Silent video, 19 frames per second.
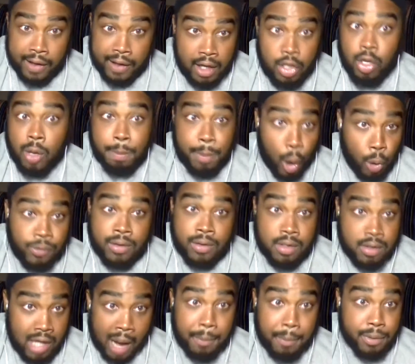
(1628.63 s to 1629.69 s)
You're both at the top
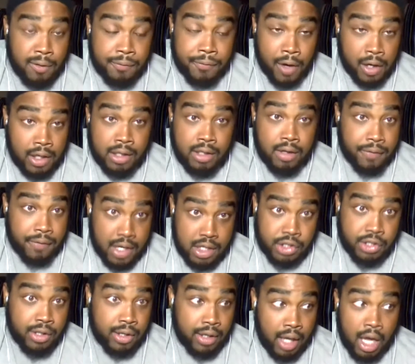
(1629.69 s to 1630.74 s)
of the fucking division.
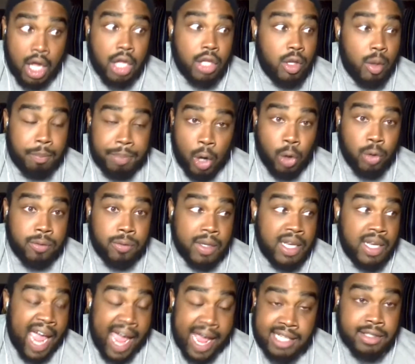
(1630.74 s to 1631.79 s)
You're both
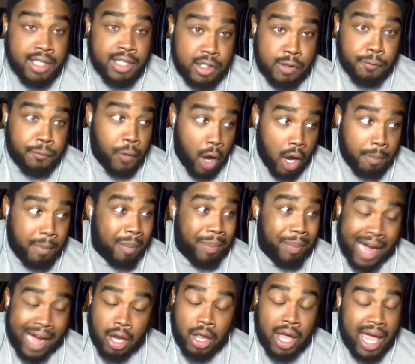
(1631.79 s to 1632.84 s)
nasty as fuck. But
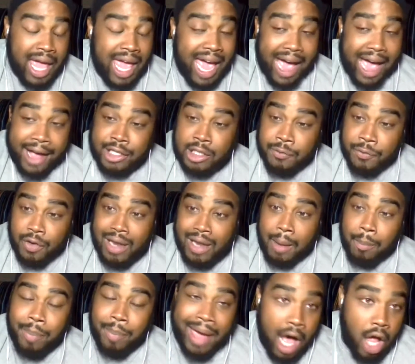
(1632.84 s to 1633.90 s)
I just feel like
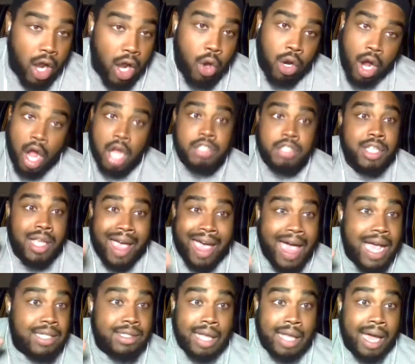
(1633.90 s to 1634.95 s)
Paulo Costa has
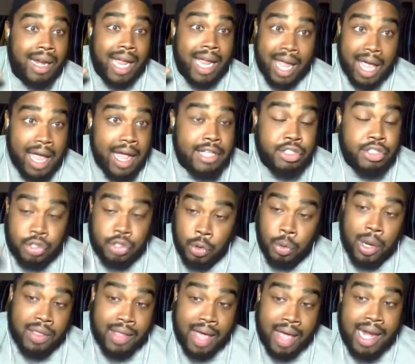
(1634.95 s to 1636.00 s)
that edge, dude, and
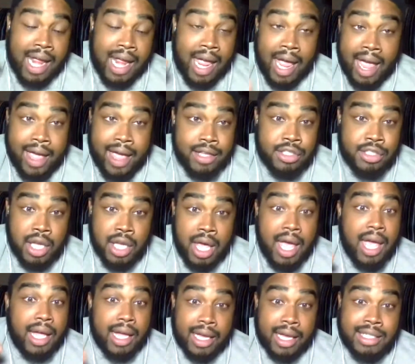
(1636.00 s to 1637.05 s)
that edge
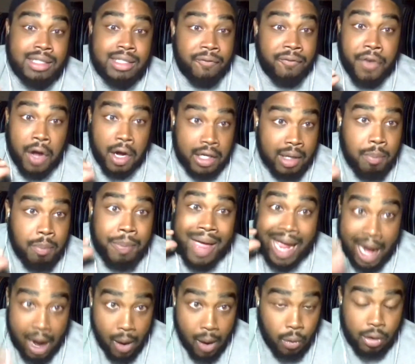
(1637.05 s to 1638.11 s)
is the fucking
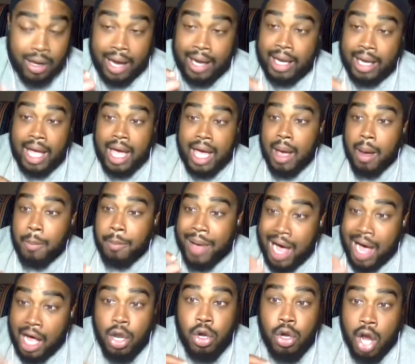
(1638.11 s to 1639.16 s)
power. Like, Paulo
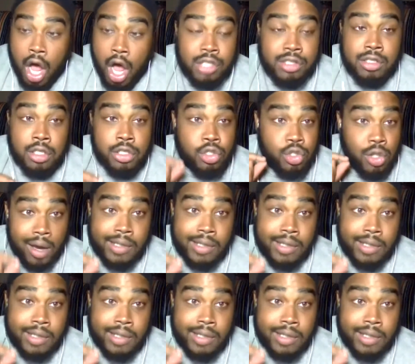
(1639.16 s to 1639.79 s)
Costa strikes.